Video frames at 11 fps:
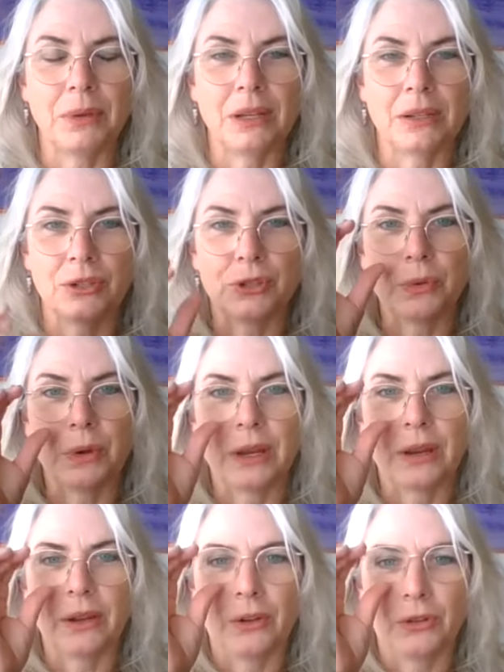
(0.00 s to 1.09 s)
been
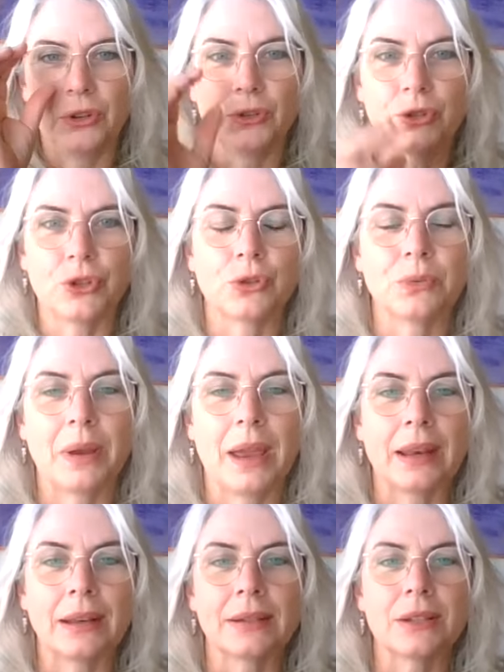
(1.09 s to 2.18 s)
doing on YouTube
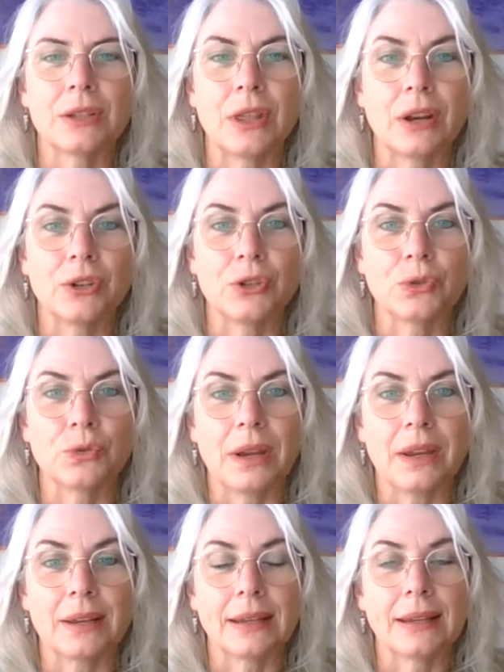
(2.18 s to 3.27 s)
and that I do
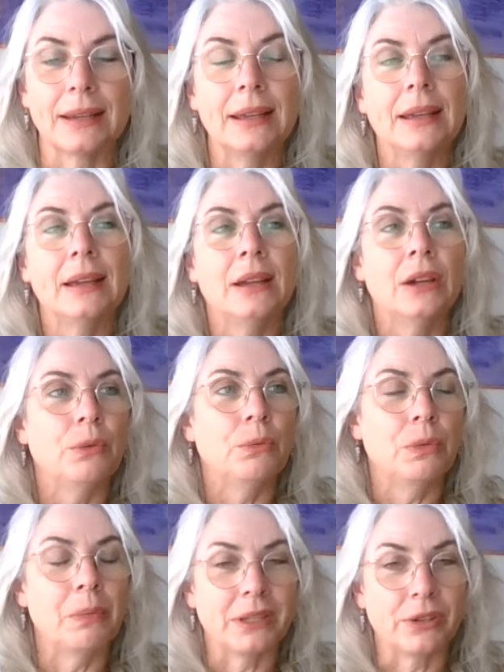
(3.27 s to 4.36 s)
regularly
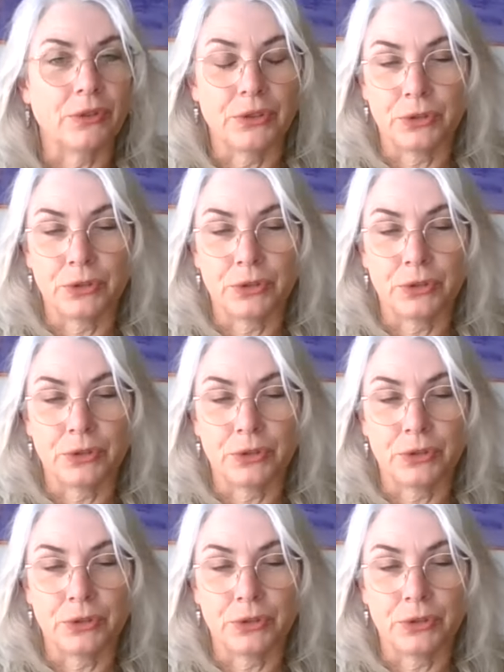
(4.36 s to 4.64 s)
with myself.